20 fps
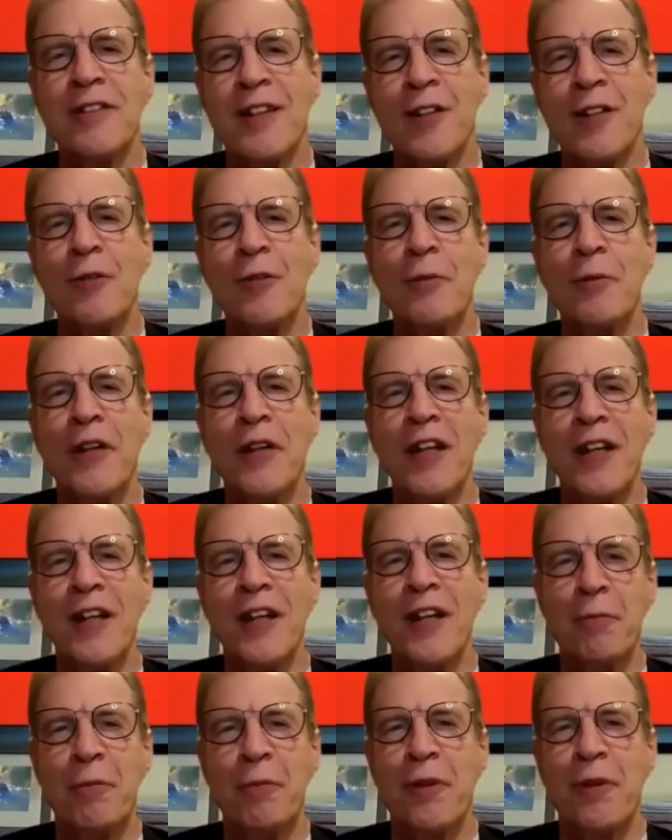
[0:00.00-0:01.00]

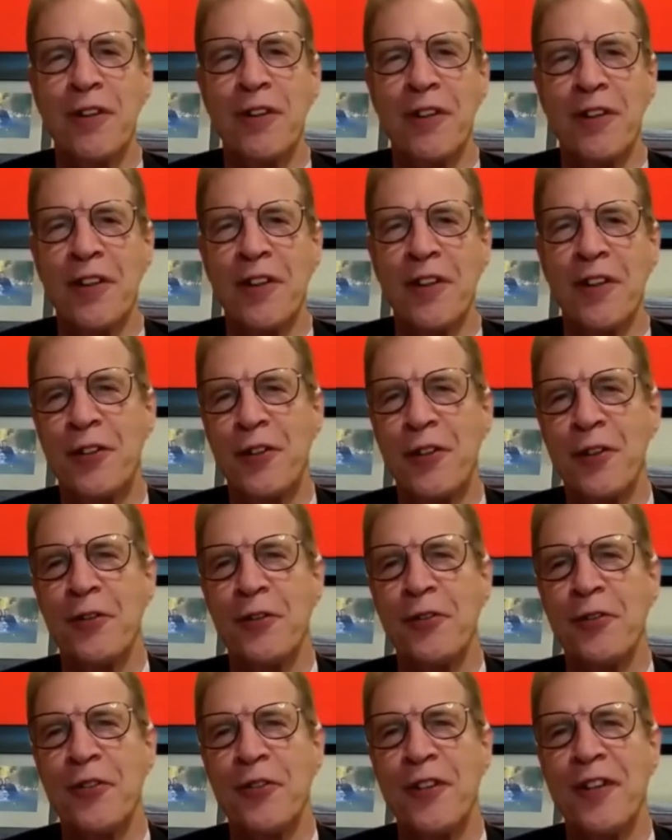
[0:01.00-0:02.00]
illuminate important
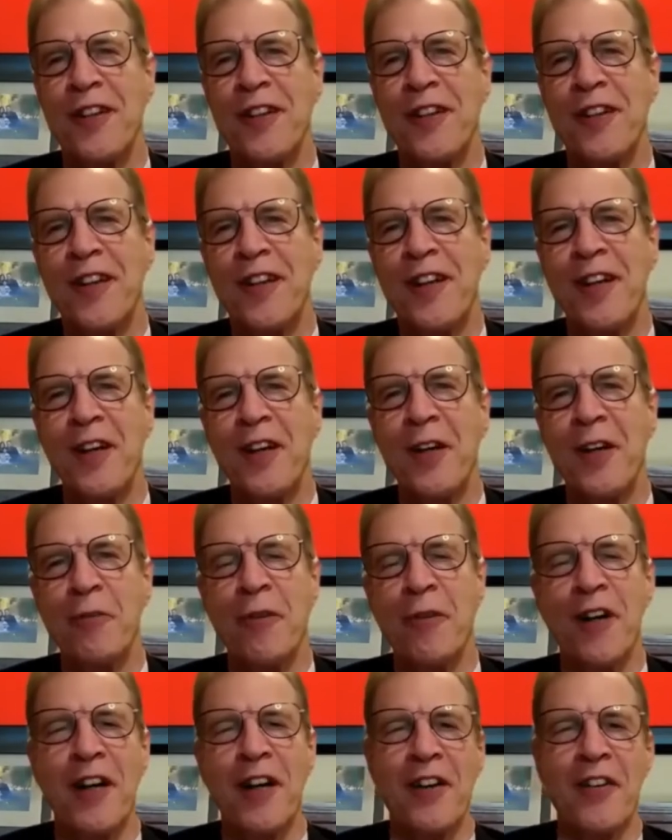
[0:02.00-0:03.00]
issues
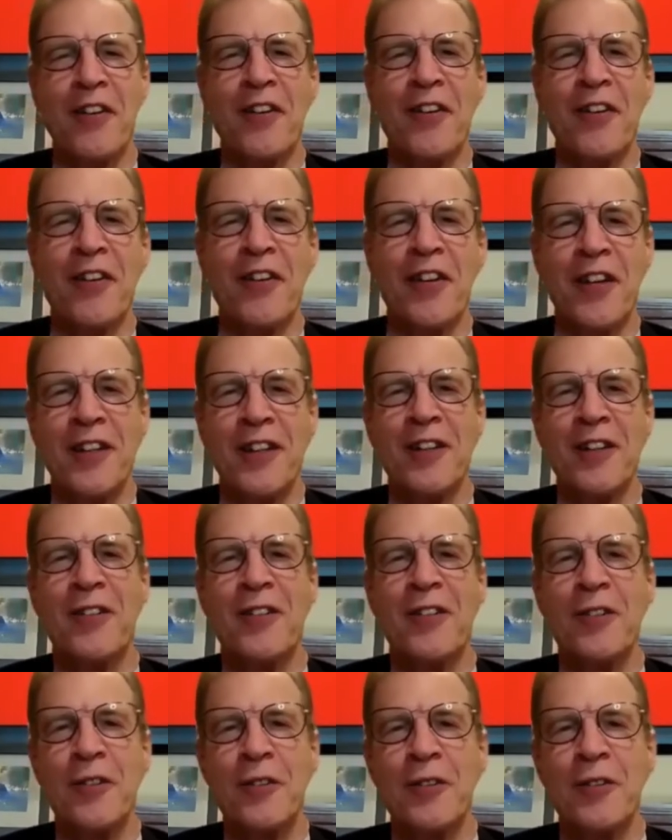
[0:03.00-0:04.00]
rather
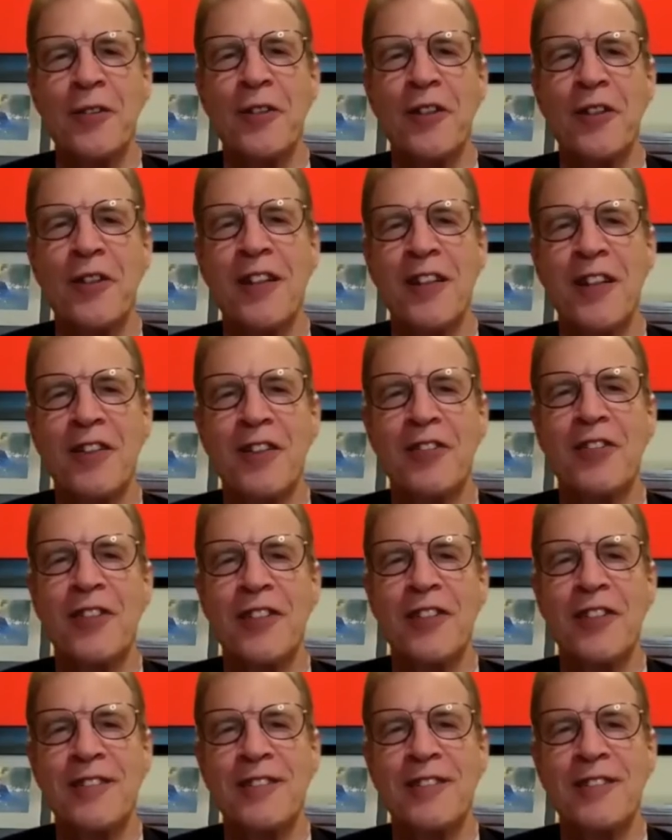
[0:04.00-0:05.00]
than to
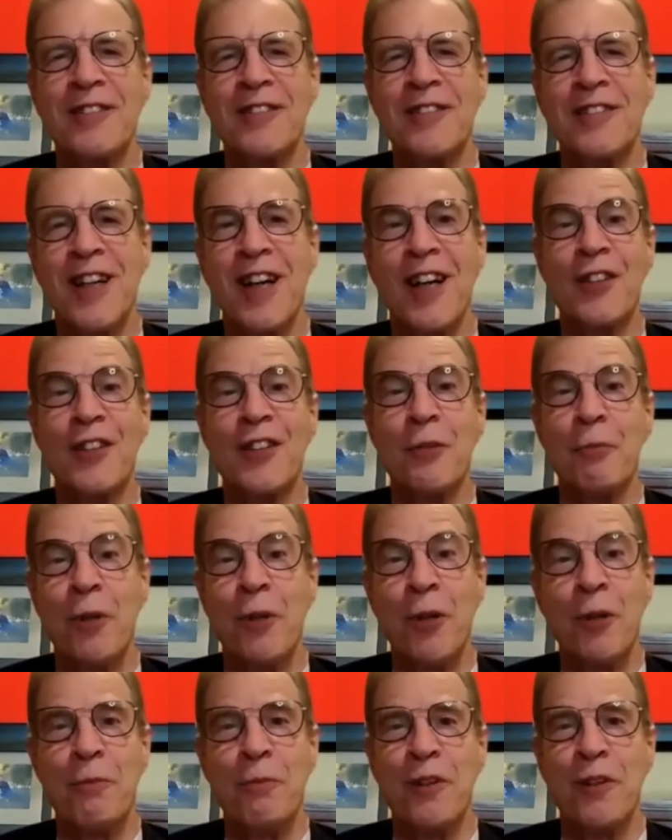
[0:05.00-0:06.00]
elicit gotcha
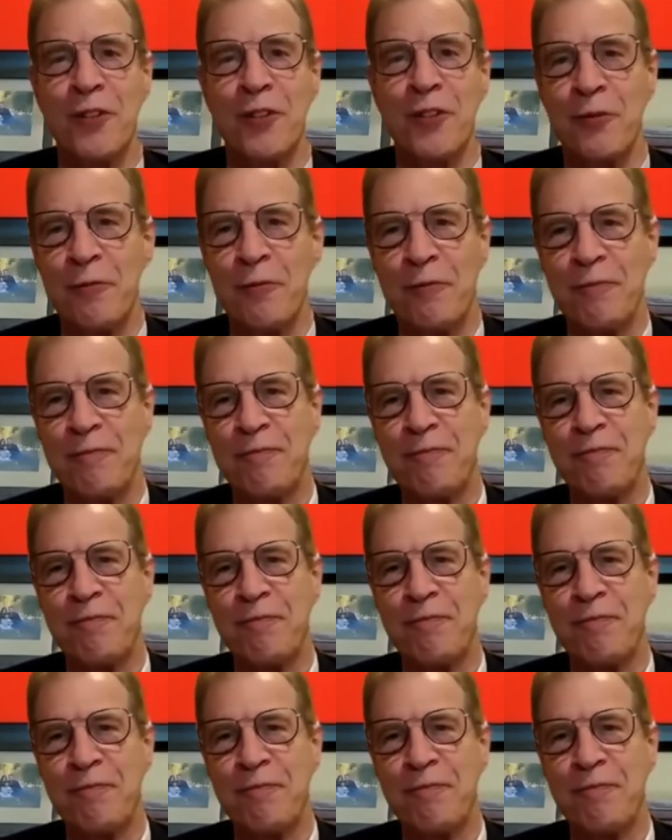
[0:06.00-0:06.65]
moments.